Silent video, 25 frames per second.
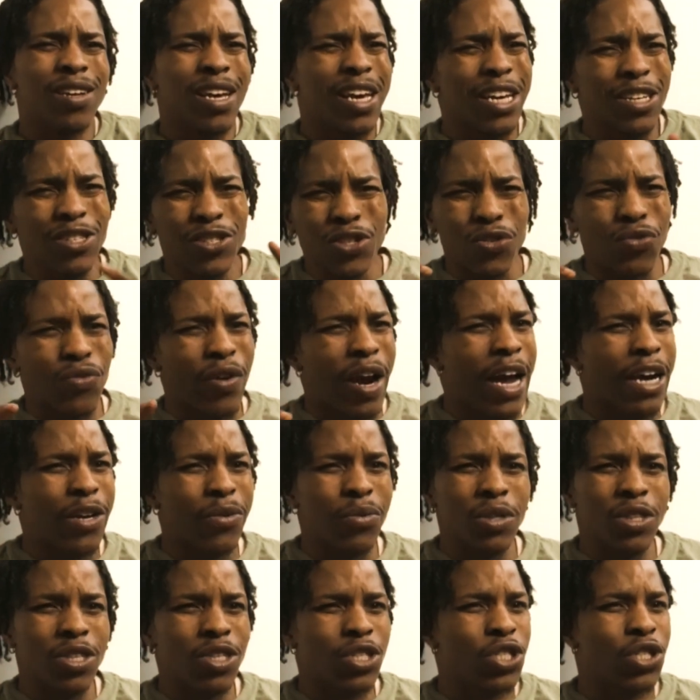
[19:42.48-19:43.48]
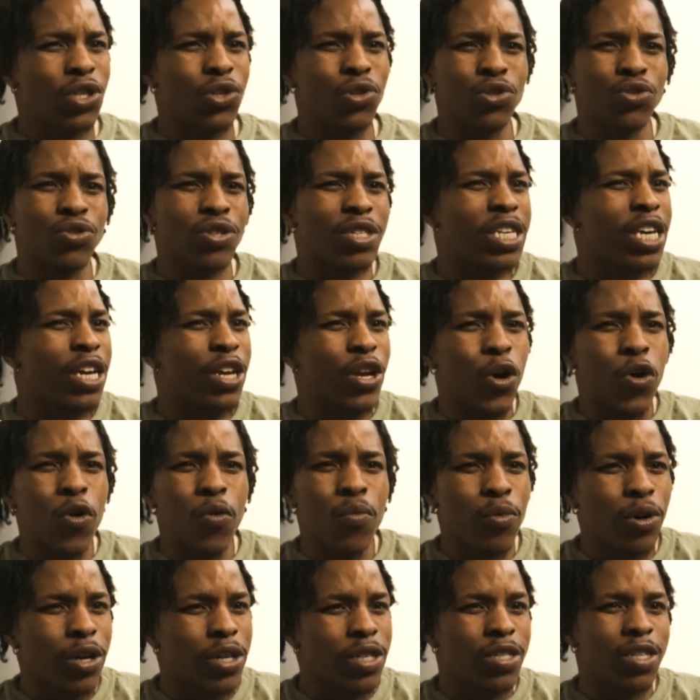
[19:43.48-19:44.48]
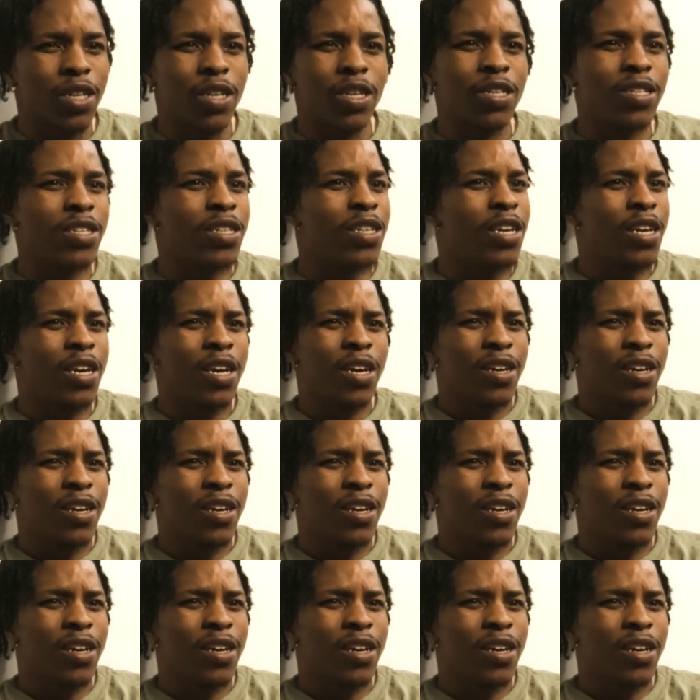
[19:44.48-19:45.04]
interact with the children, get homework done,